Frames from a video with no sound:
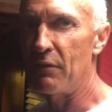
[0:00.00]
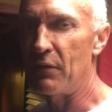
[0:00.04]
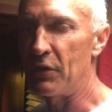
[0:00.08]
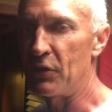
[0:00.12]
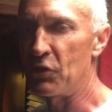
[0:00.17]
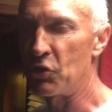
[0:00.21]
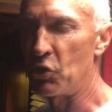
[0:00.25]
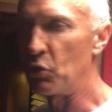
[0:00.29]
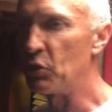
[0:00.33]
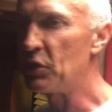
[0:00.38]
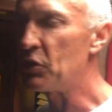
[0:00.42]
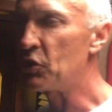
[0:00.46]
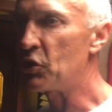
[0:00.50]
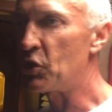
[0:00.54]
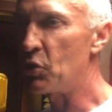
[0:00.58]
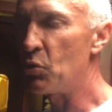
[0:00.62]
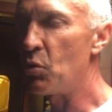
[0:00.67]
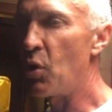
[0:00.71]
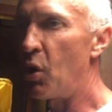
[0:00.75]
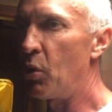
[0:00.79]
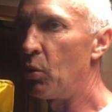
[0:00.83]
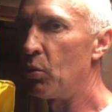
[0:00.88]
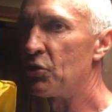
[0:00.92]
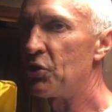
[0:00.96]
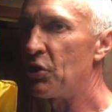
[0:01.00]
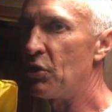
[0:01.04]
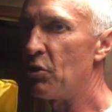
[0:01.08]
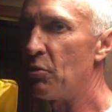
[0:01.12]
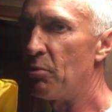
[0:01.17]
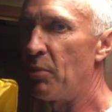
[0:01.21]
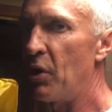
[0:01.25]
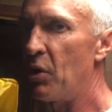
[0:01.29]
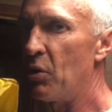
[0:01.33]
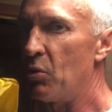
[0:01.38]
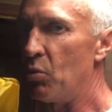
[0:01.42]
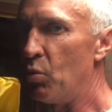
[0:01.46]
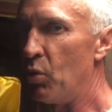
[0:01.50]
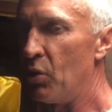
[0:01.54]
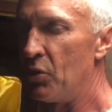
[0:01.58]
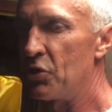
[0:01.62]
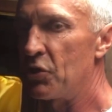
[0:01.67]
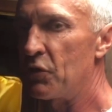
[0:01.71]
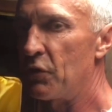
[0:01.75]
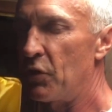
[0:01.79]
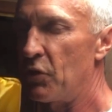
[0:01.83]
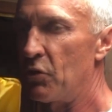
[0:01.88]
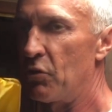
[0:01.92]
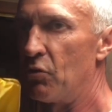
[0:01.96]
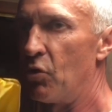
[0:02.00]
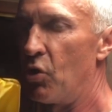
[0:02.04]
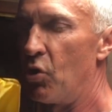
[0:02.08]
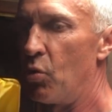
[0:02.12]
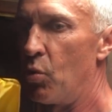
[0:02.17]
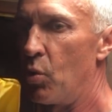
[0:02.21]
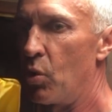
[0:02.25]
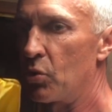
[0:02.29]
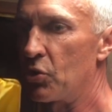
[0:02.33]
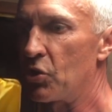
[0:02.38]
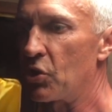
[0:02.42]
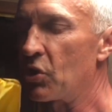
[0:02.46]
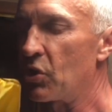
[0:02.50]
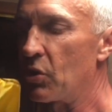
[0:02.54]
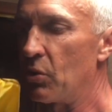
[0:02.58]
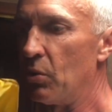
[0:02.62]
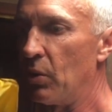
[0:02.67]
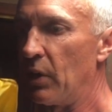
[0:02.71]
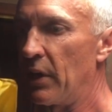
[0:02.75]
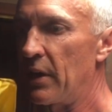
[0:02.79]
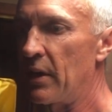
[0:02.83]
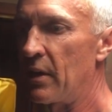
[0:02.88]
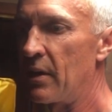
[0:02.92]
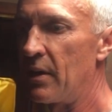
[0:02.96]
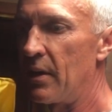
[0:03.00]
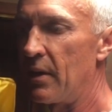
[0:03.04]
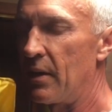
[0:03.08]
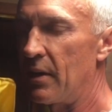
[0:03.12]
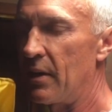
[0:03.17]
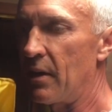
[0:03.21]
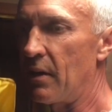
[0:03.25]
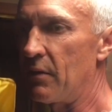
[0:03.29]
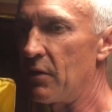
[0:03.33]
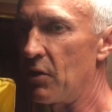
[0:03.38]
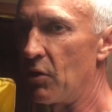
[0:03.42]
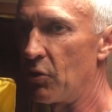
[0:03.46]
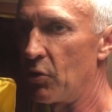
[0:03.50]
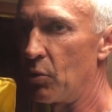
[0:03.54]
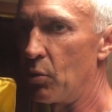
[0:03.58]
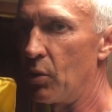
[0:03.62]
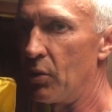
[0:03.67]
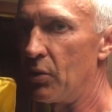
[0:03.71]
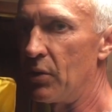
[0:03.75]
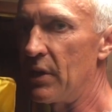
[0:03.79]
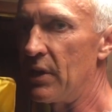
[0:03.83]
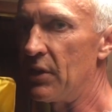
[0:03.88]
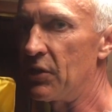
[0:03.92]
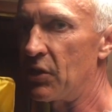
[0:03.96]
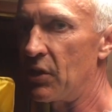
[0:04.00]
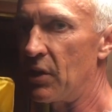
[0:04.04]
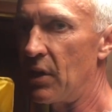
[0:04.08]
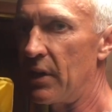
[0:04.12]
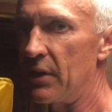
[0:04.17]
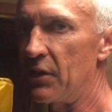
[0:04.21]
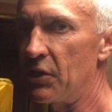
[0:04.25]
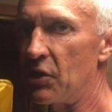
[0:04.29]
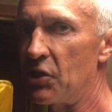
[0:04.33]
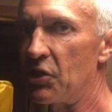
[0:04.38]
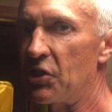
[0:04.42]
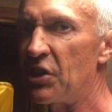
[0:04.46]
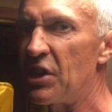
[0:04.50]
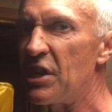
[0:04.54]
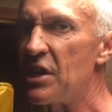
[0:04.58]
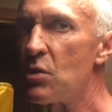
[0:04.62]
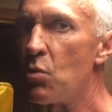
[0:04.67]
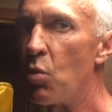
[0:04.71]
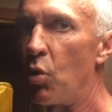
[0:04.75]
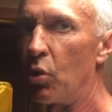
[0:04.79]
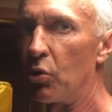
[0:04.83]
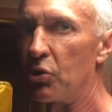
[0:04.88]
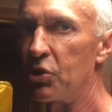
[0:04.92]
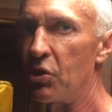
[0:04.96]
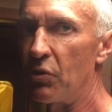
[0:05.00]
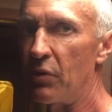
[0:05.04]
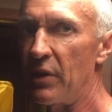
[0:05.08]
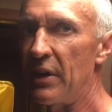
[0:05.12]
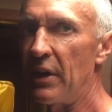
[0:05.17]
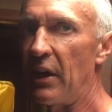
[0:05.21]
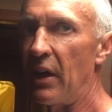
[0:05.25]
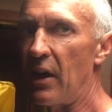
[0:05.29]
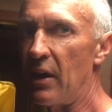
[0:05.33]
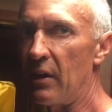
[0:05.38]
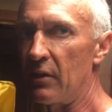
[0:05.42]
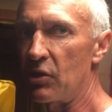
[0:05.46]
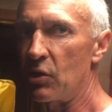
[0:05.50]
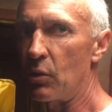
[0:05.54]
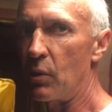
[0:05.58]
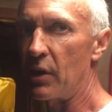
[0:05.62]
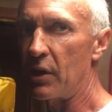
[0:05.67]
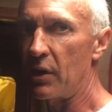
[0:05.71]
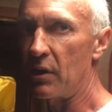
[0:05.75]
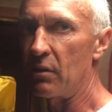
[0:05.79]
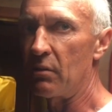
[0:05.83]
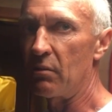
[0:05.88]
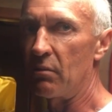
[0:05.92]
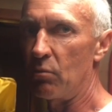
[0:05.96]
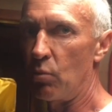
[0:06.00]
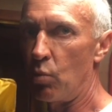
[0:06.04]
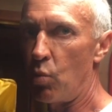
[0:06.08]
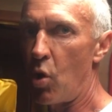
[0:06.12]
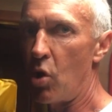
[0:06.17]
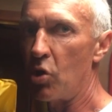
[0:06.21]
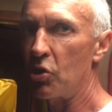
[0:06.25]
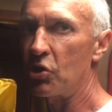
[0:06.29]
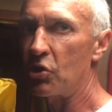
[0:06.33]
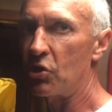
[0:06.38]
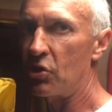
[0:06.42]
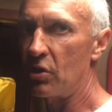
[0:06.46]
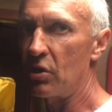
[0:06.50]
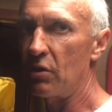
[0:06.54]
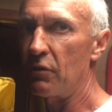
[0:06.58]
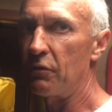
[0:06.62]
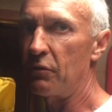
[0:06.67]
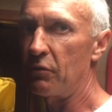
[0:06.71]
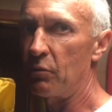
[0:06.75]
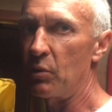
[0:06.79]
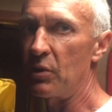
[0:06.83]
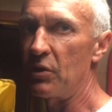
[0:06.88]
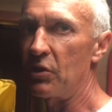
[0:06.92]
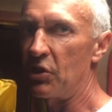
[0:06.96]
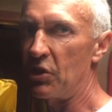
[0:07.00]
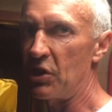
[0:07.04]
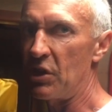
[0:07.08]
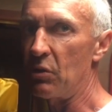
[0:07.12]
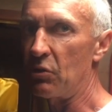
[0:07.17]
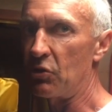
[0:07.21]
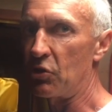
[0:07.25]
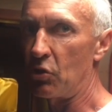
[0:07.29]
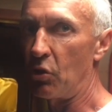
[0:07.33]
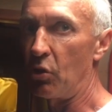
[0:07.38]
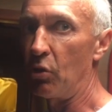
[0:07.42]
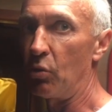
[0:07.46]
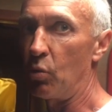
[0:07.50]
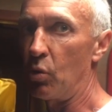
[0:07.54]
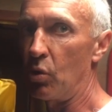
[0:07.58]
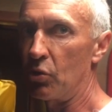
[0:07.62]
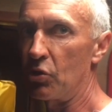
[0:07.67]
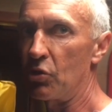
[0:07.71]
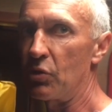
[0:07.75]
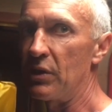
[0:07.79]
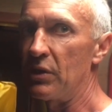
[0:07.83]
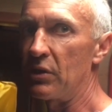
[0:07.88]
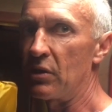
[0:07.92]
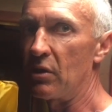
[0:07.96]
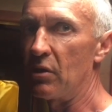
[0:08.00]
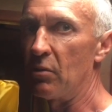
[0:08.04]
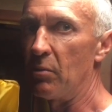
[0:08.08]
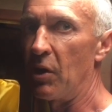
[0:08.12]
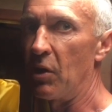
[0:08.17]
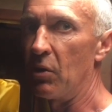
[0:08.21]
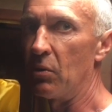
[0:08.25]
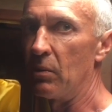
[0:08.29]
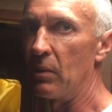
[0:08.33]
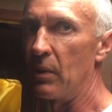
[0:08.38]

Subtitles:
there's only two holes in the boat. One's for the raw water cooling, and the other one is a seawater inlet, so I can wash stuff with salt water into the boat.